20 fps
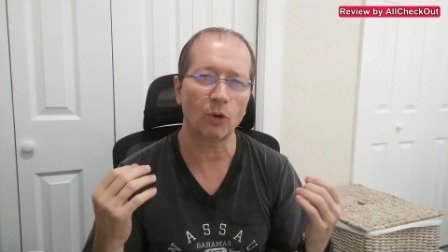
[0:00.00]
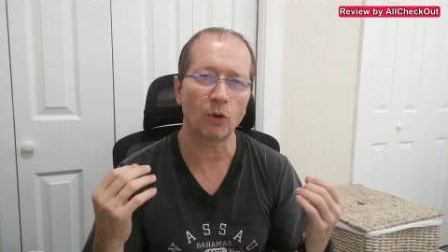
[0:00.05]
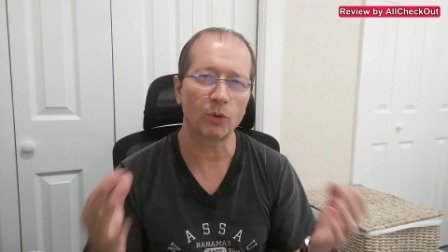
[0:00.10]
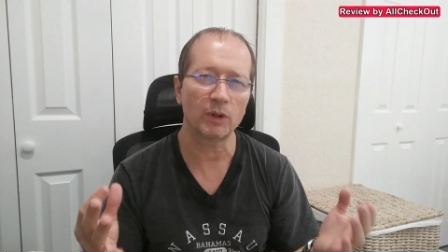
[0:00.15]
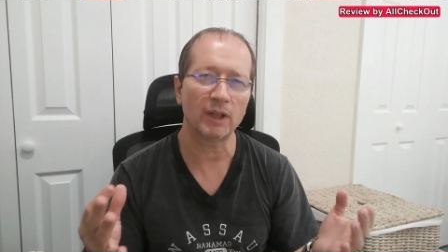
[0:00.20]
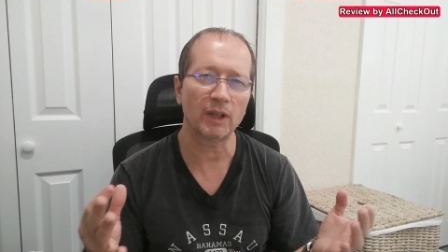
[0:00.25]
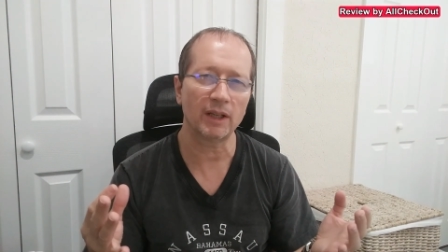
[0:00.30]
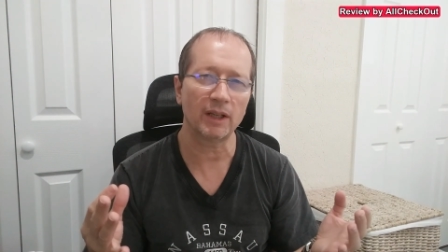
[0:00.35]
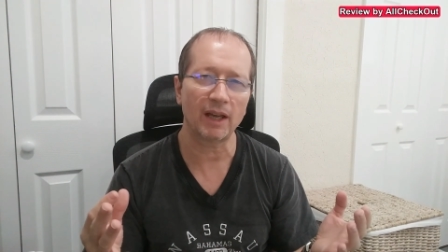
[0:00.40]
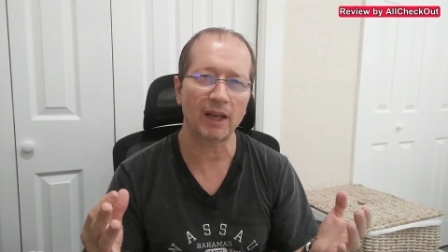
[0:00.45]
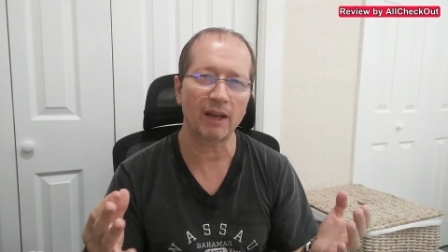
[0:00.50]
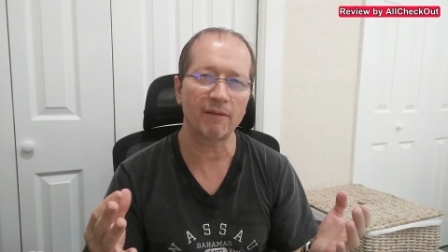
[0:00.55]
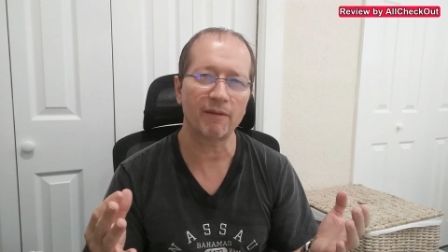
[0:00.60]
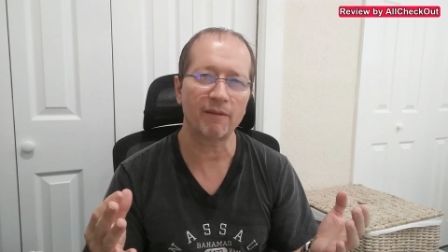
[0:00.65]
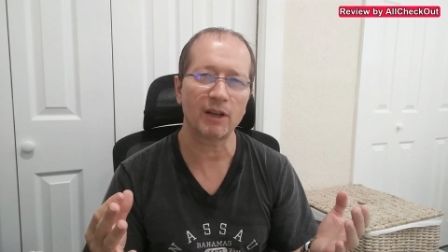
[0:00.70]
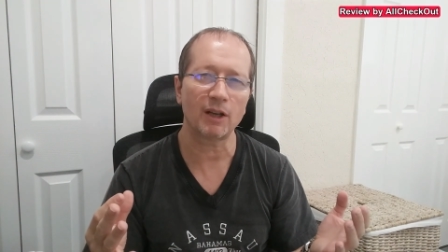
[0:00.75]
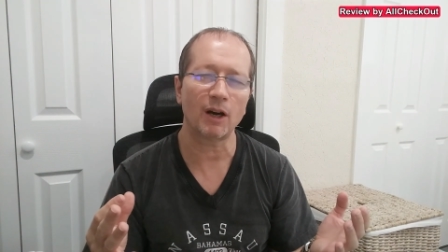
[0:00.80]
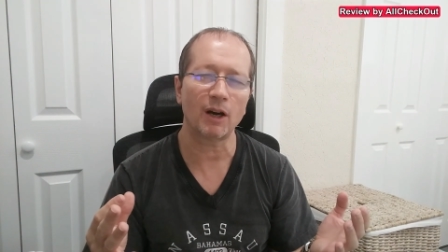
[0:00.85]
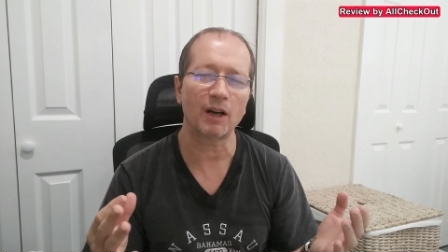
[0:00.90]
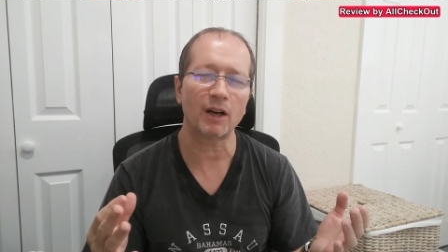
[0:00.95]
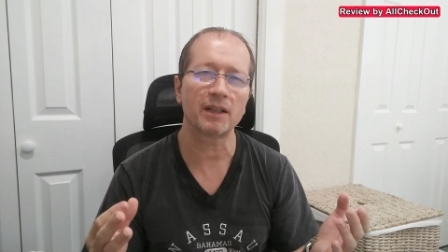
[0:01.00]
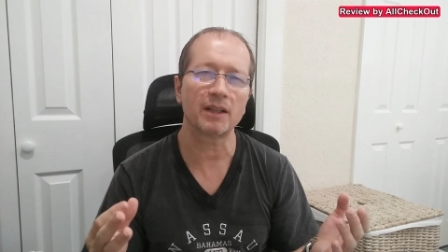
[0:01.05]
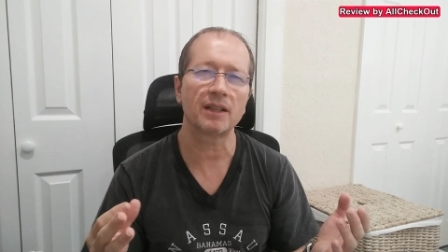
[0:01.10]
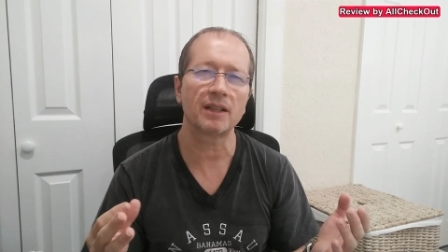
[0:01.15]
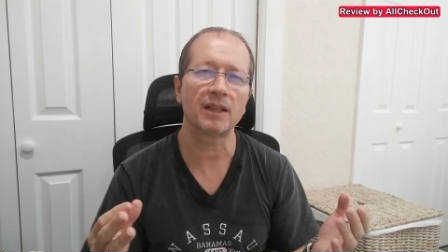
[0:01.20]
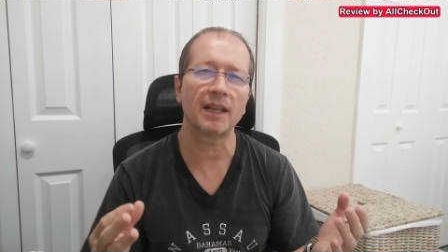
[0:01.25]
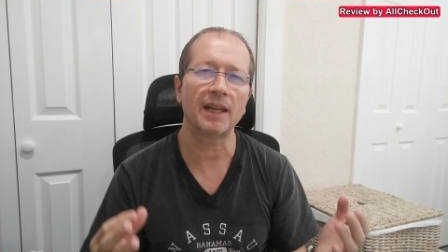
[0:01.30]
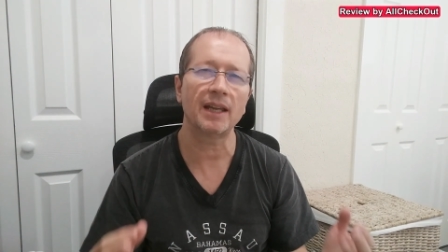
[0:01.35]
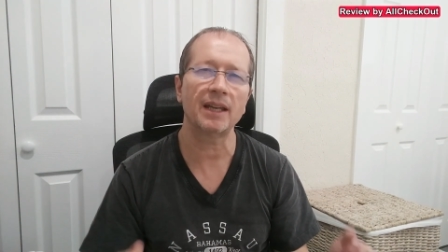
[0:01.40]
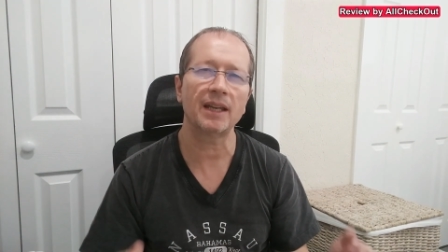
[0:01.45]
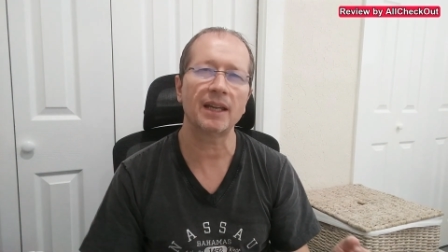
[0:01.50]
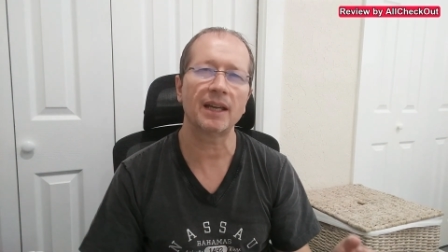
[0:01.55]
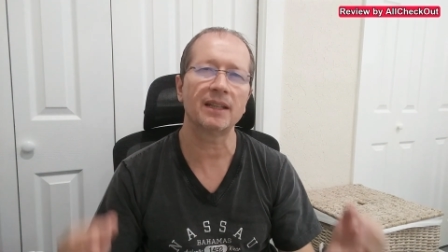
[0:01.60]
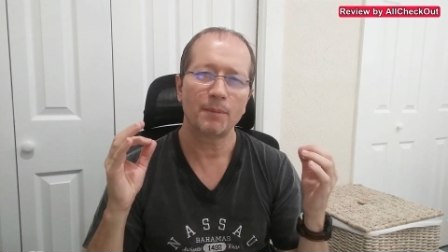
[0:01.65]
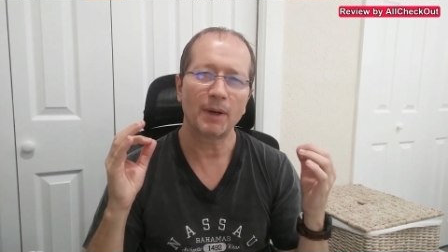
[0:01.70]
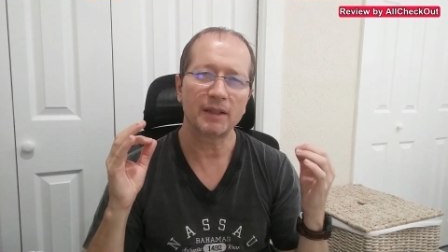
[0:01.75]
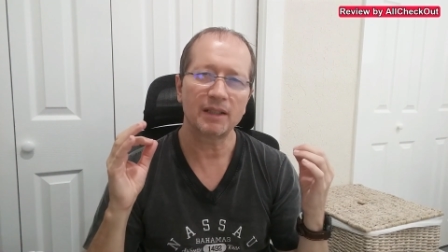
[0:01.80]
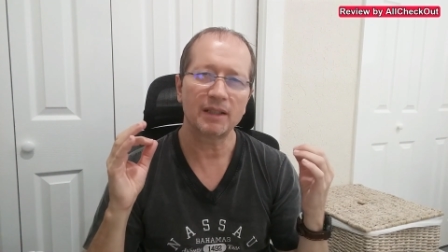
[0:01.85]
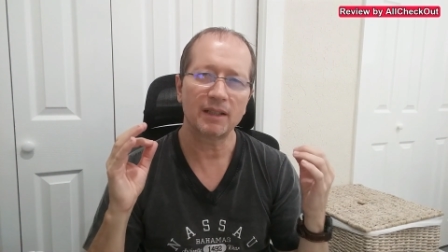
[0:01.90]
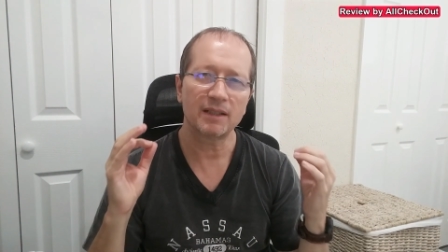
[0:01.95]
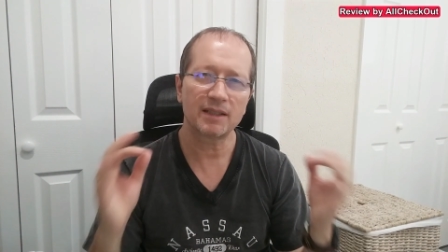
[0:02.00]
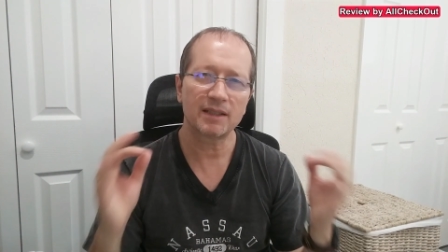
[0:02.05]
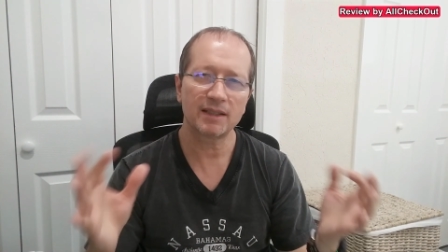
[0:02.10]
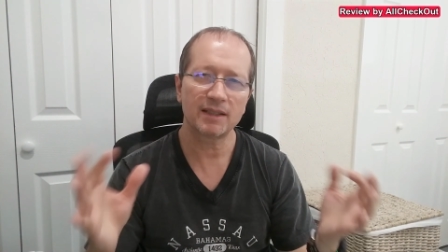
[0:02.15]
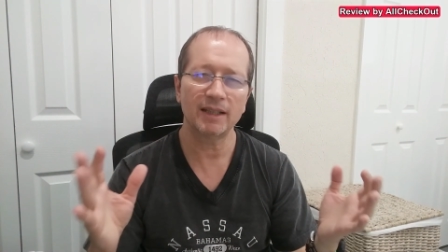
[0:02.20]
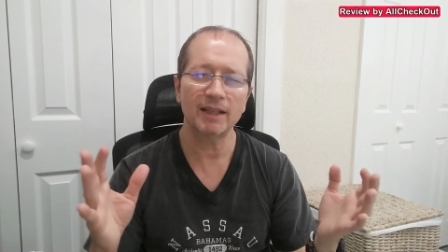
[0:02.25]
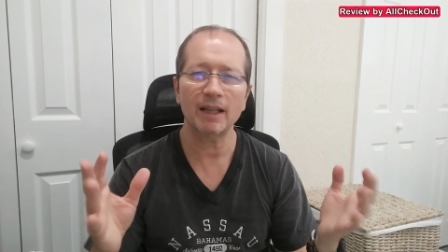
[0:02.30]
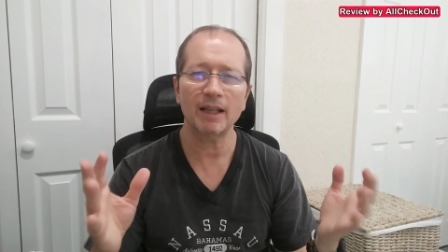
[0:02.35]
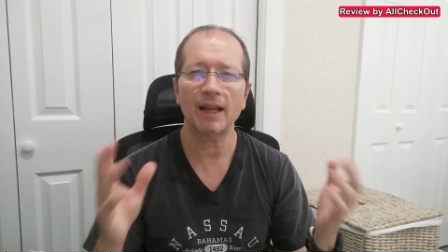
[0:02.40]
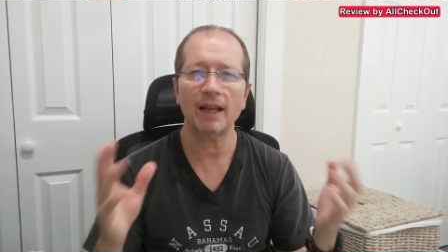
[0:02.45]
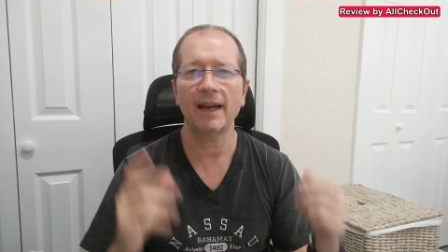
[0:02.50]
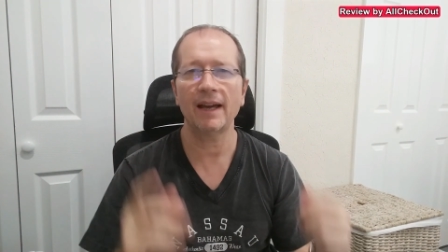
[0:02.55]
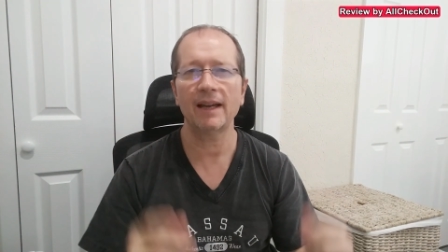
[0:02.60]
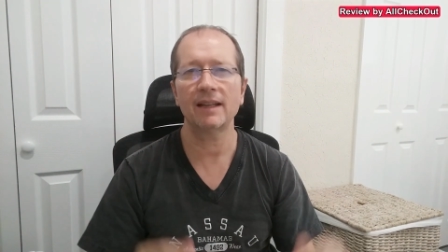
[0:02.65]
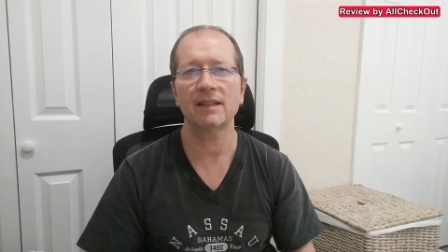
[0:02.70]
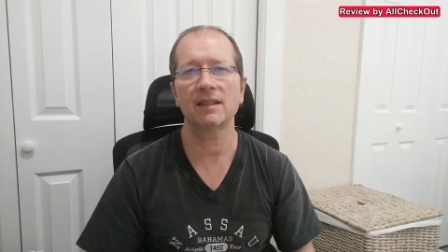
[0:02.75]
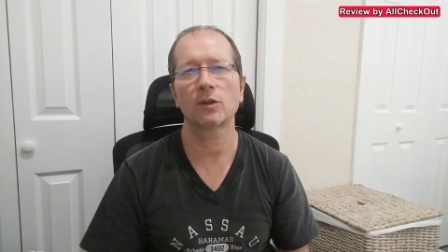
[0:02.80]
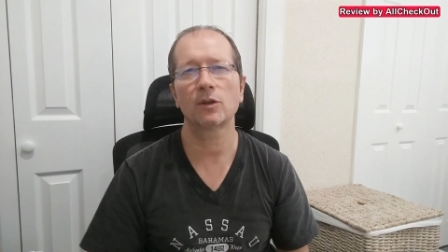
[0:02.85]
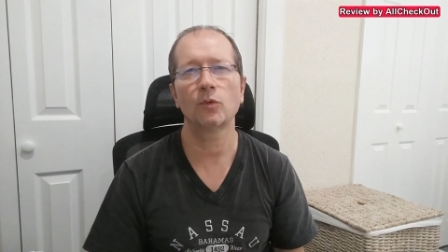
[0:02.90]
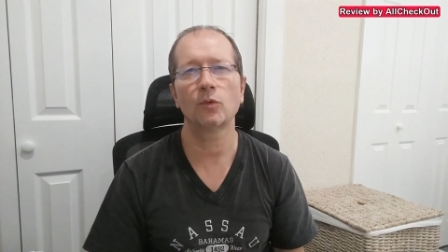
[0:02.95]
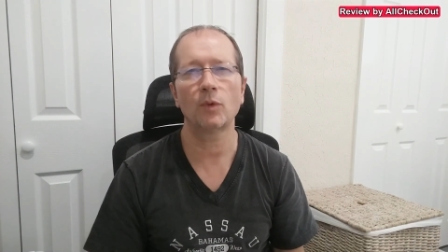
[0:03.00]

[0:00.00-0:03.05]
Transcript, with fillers: only every other day. But it still had